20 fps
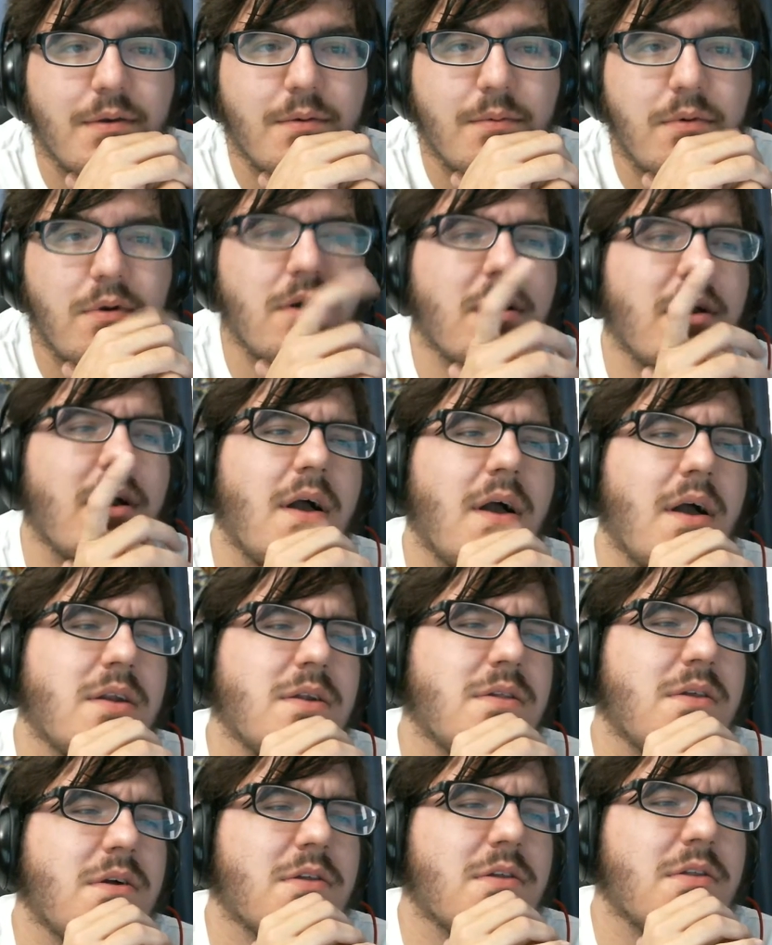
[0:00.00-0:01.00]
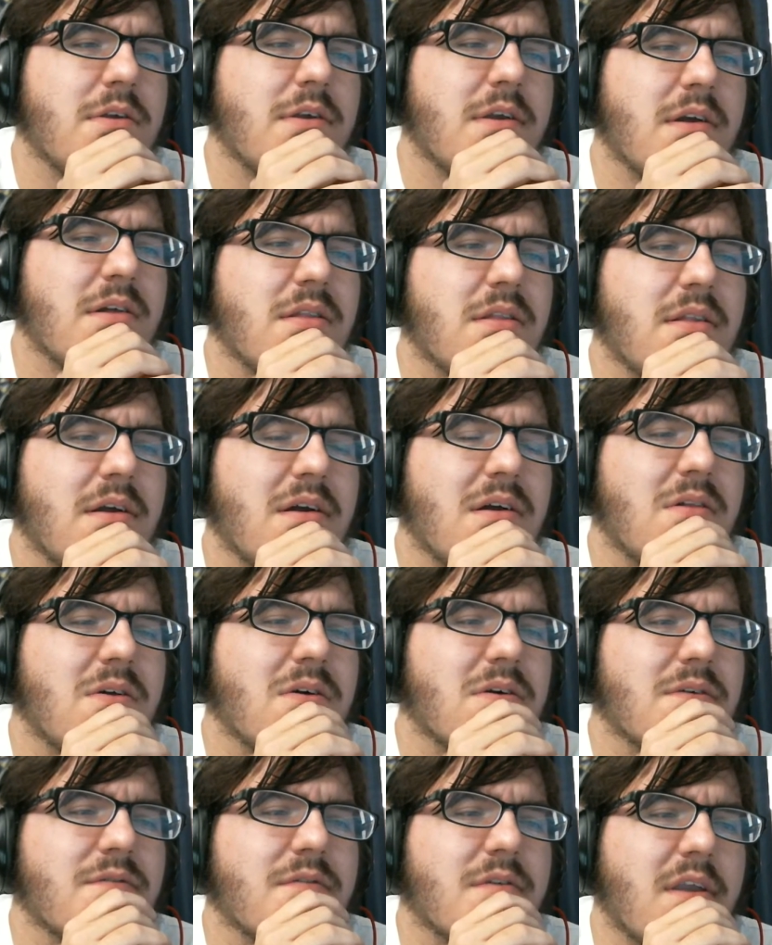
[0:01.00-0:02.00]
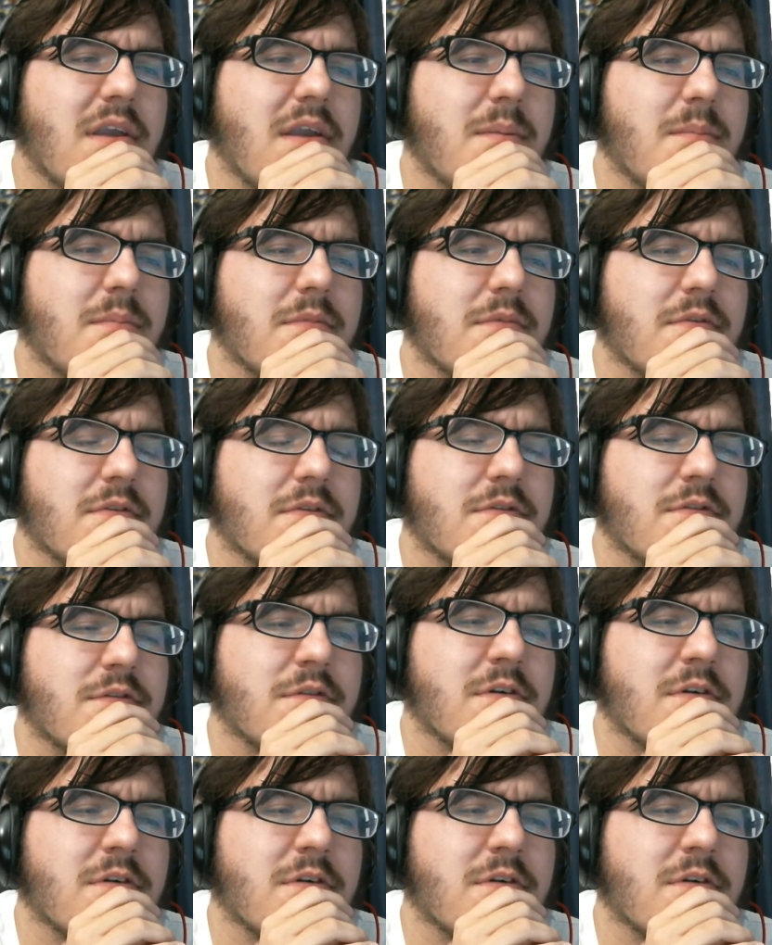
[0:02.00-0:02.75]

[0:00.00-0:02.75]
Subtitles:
Well, I don't know. Do you count the dialogue of a game as a